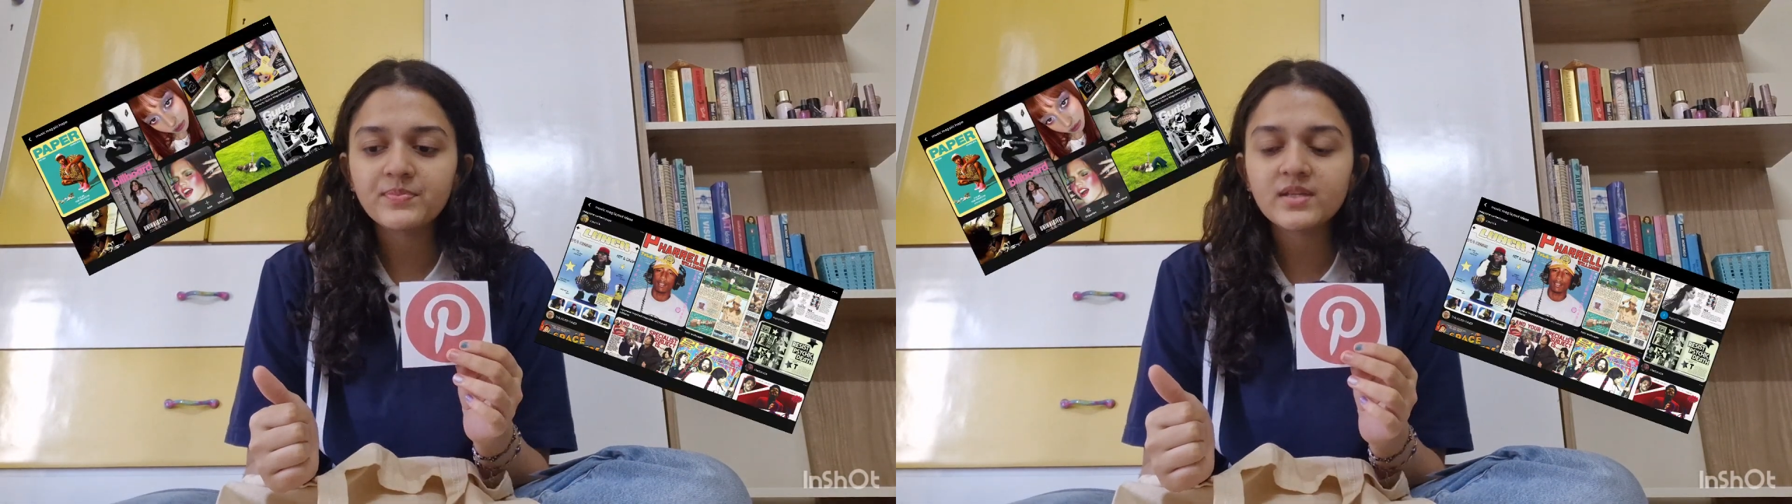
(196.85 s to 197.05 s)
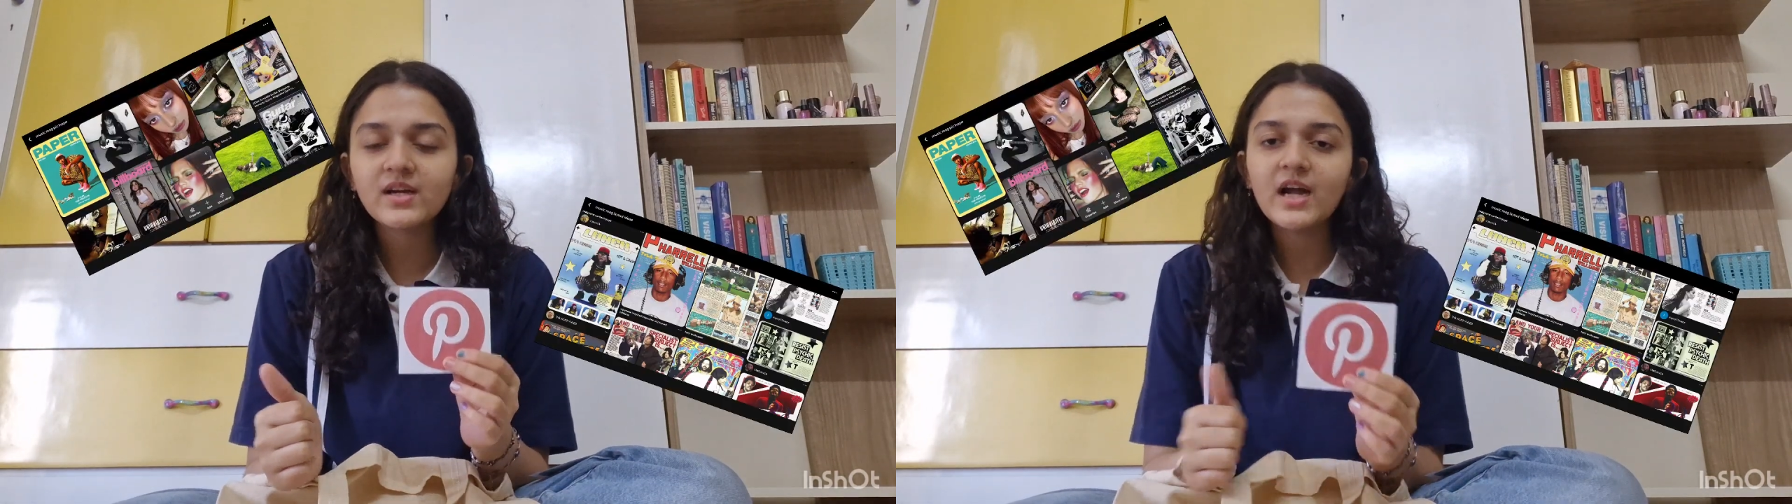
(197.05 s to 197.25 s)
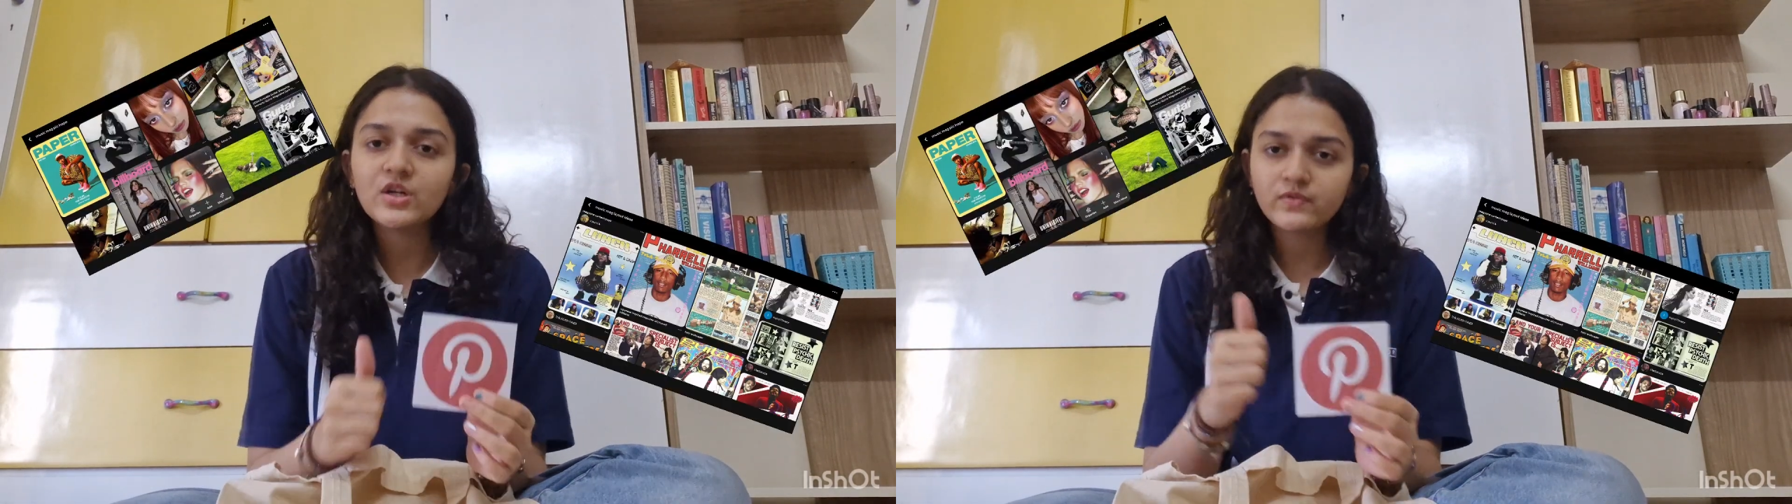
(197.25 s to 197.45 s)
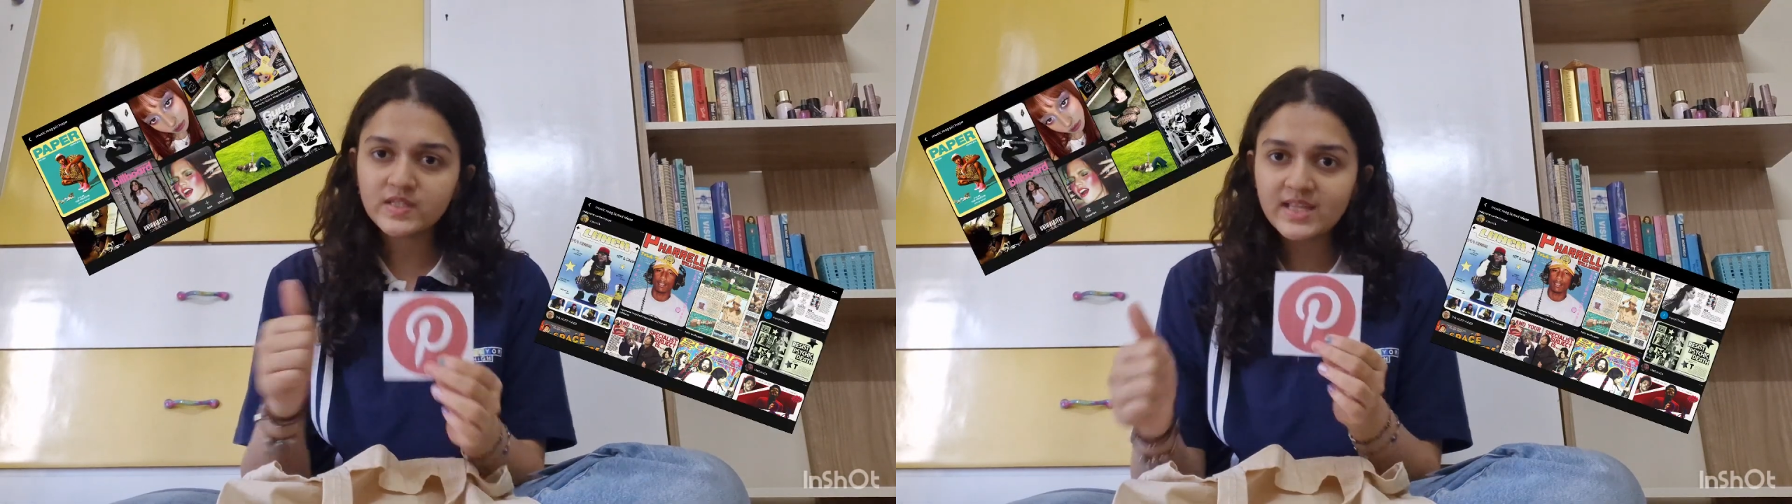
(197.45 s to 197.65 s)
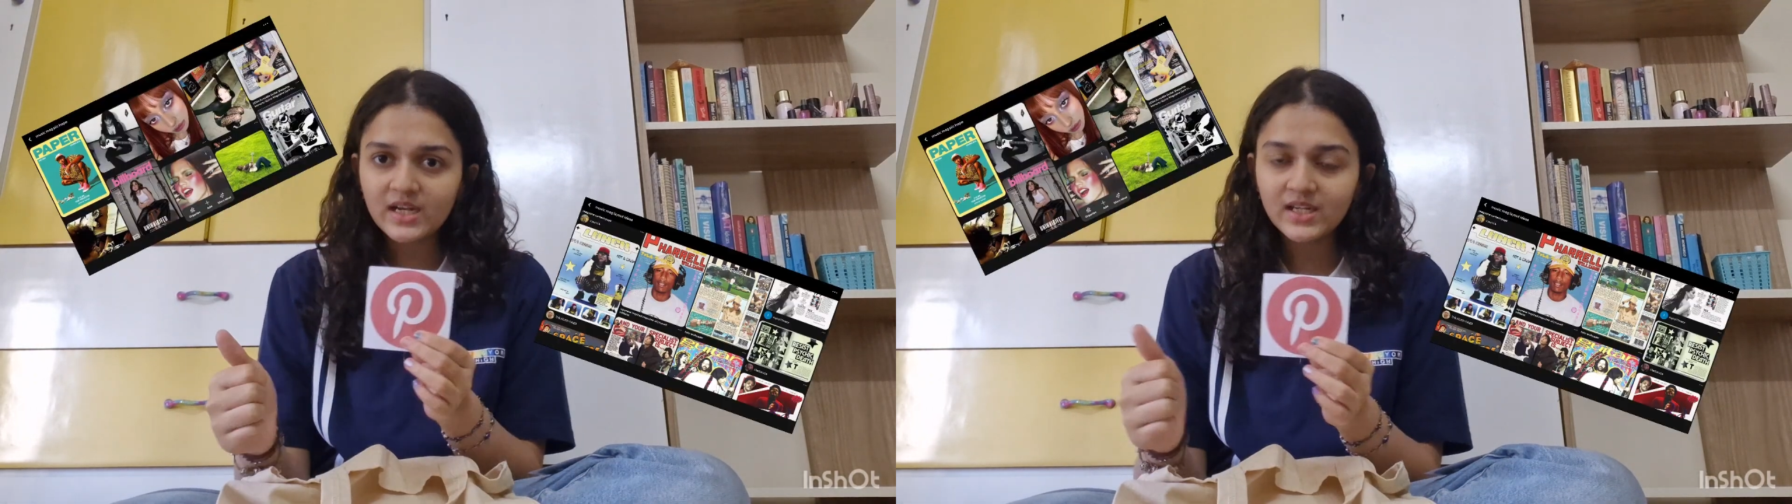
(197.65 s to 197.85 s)
the kind of
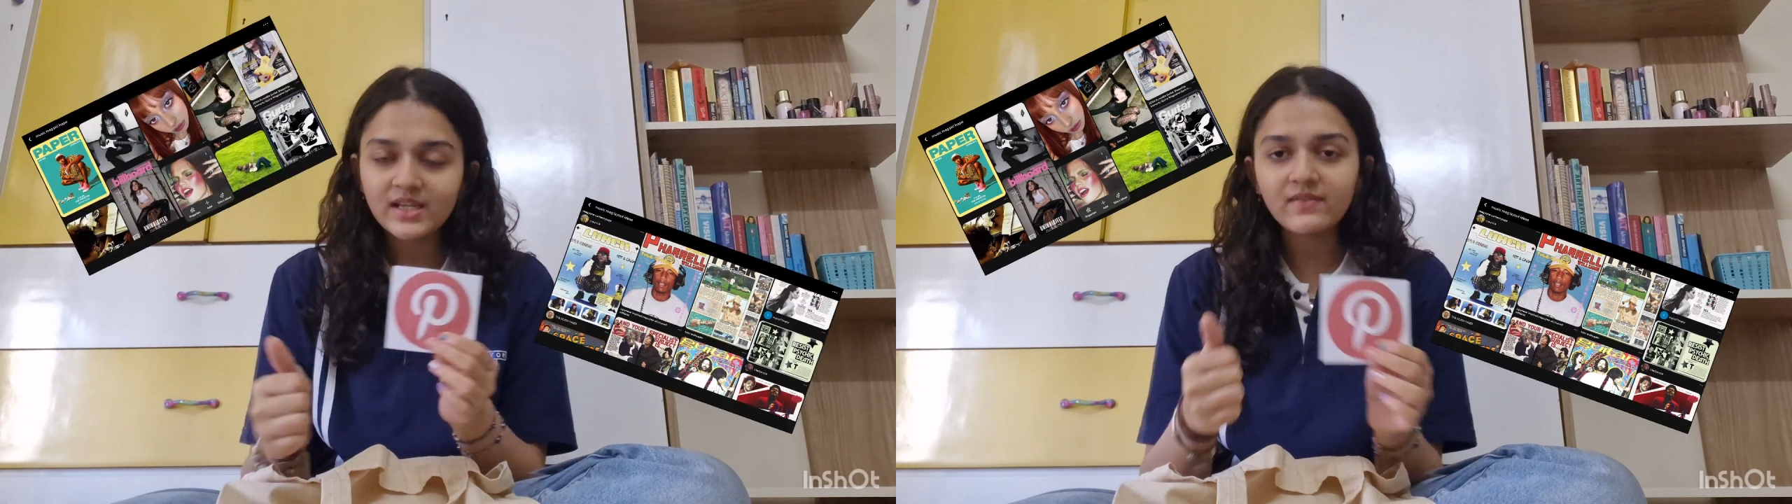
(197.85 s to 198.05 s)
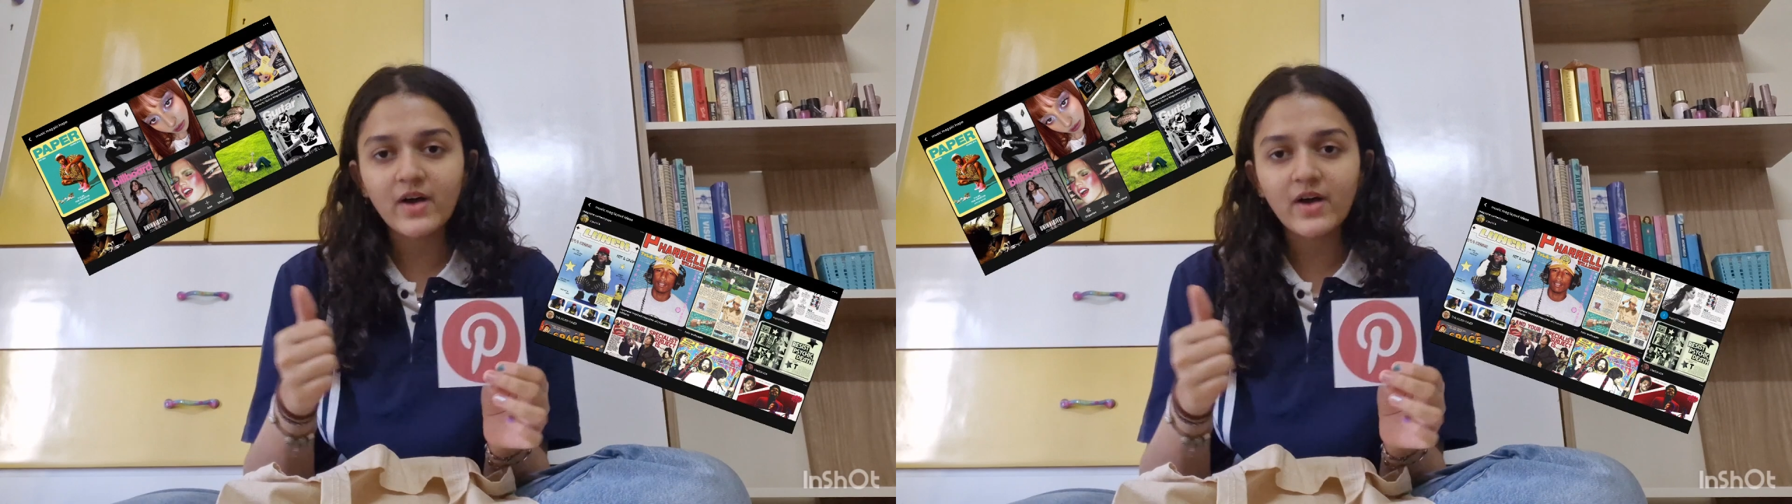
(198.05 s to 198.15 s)
aesthetic and